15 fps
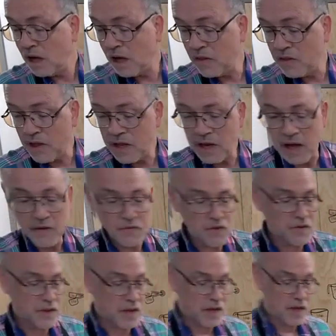And then
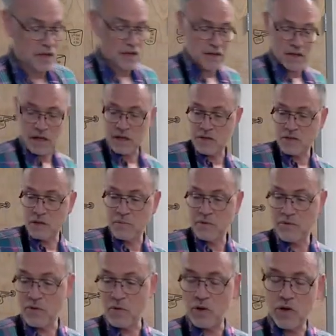after that, like I said
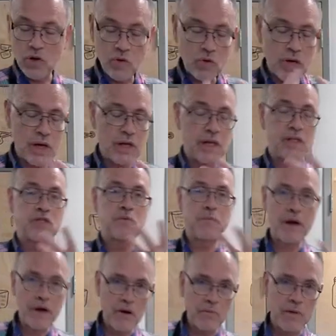before, you can
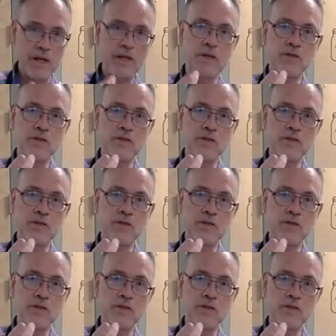experiment.